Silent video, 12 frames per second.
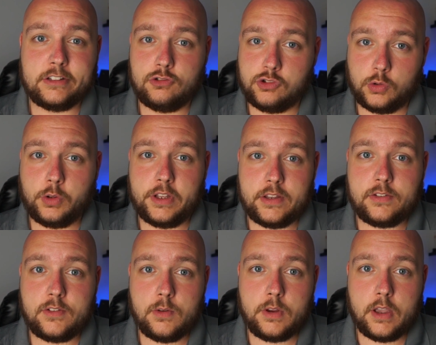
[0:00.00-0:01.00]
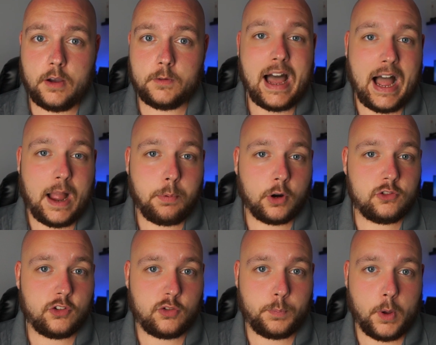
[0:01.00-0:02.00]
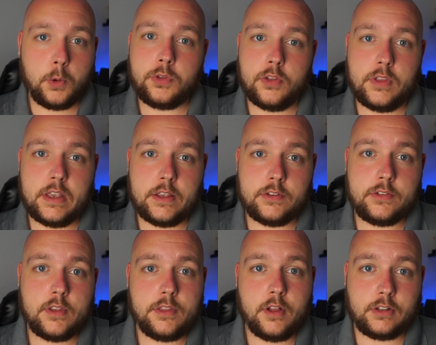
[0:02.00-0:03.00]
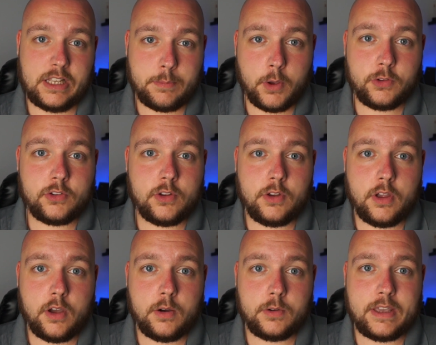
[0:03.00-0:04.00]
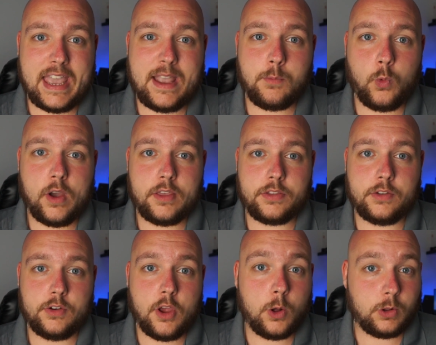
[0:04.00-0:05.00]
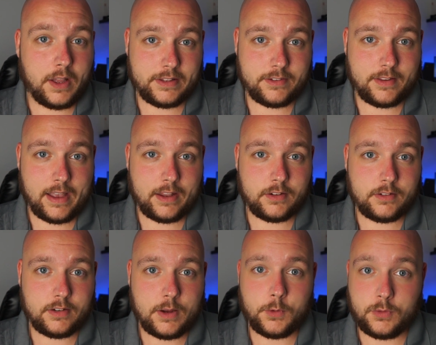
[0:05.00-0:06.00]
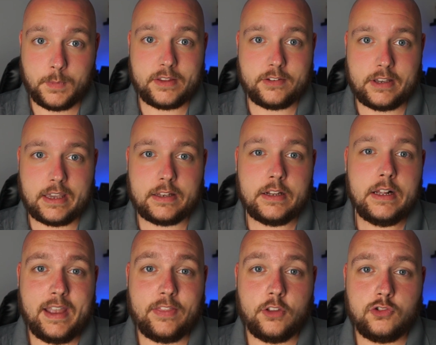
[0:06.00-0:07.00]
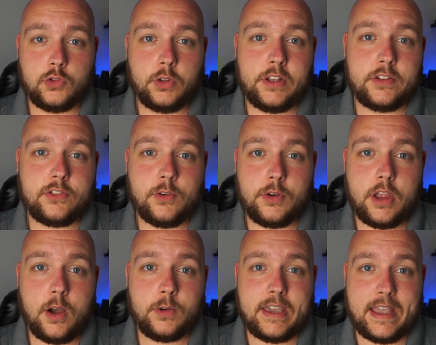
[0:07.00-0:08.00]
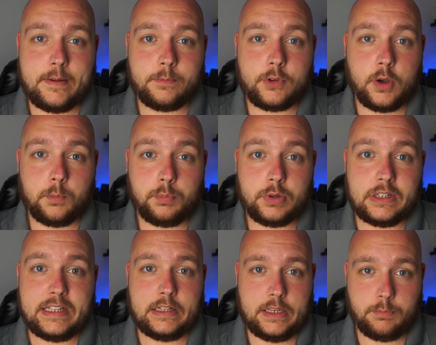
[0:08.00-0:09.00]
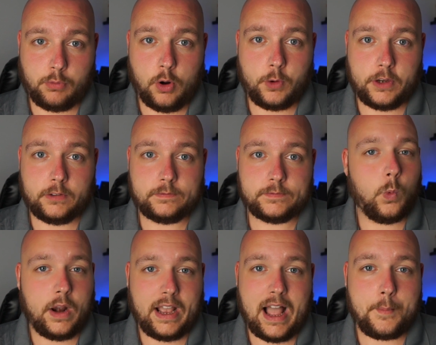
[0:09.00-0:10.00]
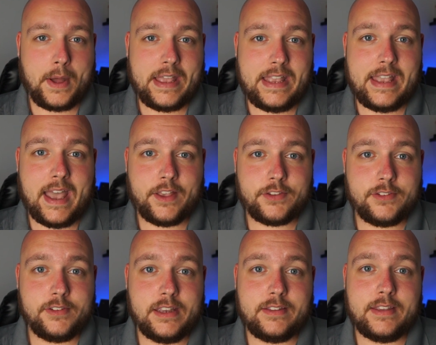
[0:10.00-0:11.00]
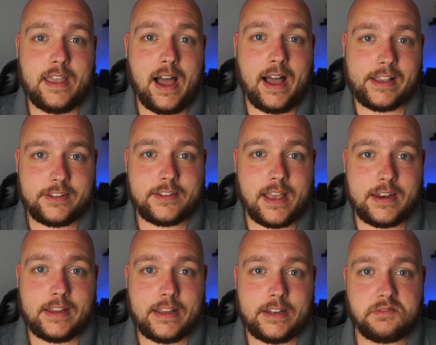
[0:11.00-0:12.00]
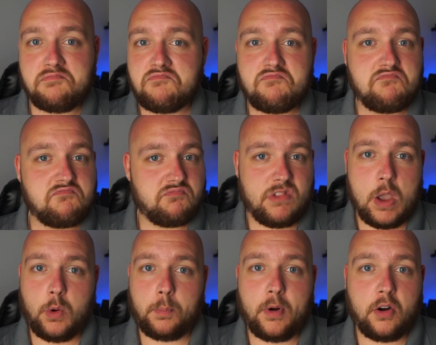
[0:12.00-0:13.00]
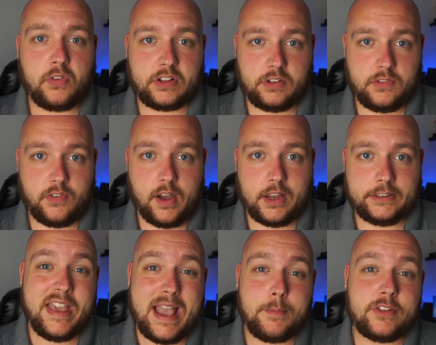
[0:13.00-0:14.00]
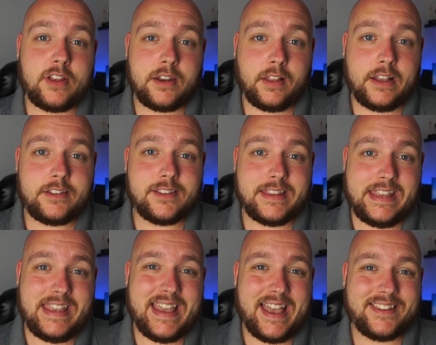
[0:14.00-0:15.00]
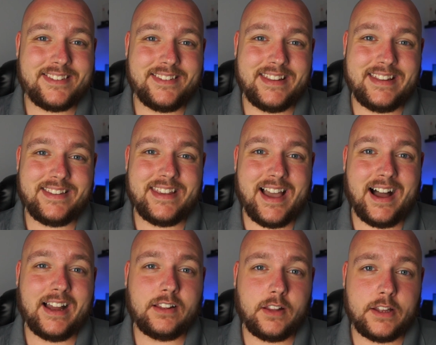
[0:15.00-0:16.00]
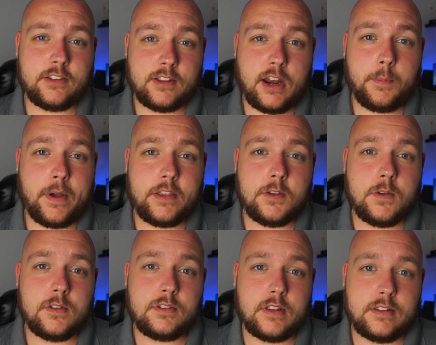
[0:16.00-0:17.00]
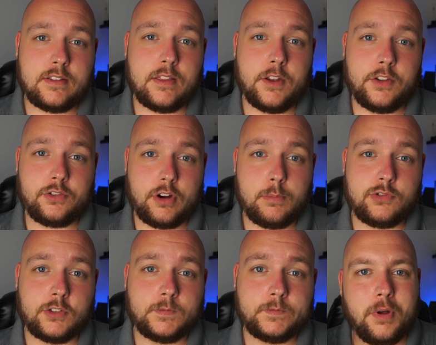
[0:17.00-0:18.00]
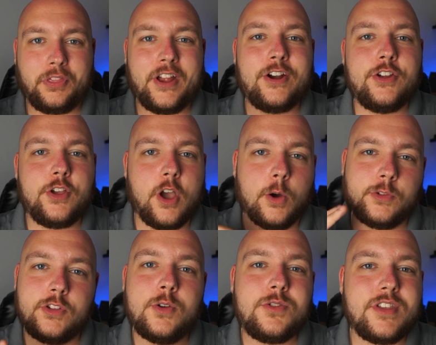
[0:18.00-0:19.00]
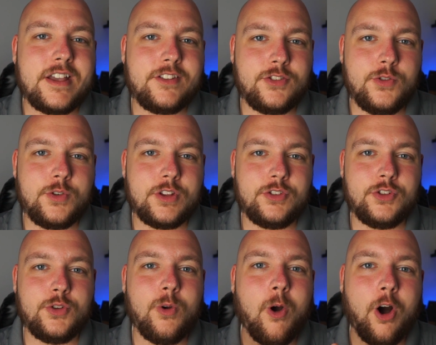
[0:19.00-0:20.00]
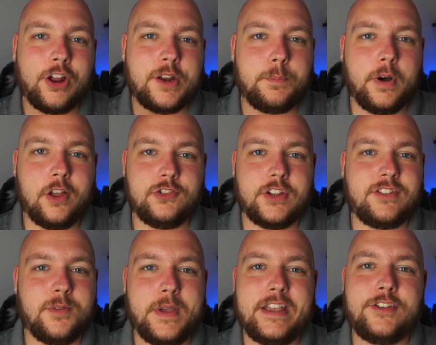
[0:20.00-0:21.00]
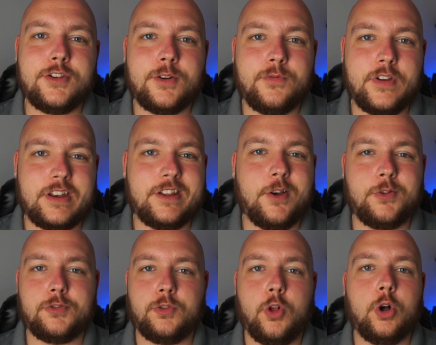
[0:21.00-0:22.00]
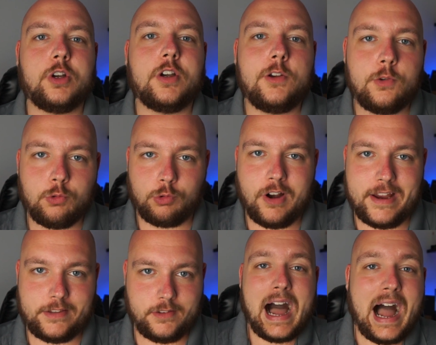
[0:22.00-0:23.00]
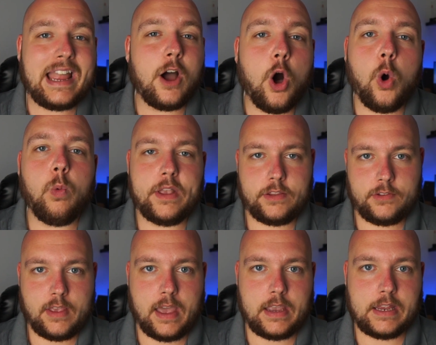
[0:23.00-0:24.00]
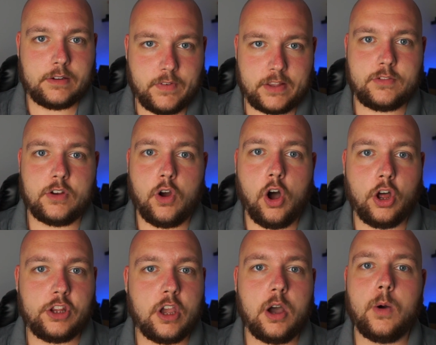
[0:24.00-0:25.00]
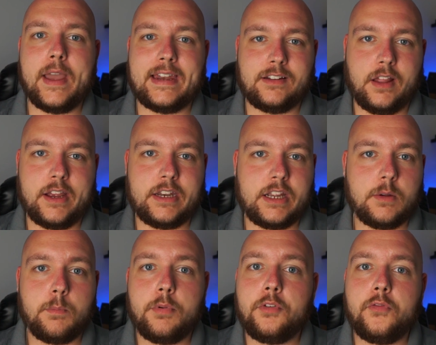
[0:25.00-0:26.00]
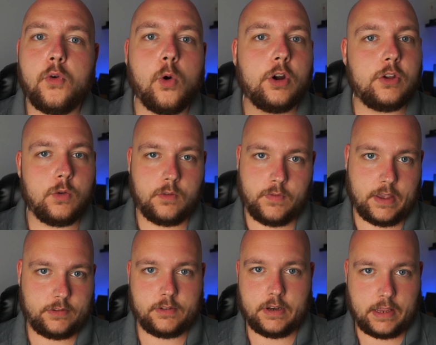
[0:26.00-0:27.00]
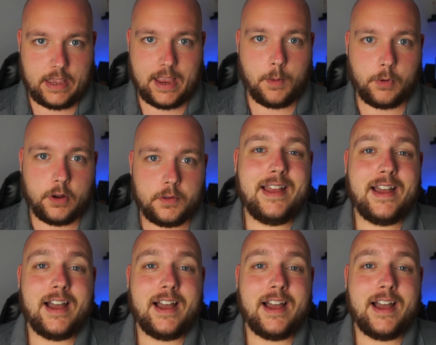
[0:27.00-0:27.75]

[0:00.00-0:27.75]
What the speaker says: and Julia Studio. I purchased both of these. The Limo Studio came with no light stand, it was missing it, and the Julia Studio came completely broken. When I got my ESDDI set in, they were perfectly fine. The Amazon link to the ESDDI light setup I use is in the description. But there you go, 2 things you can do on a budget to make your videos look great. I always say invest in audio and lighting before you invest in a camera.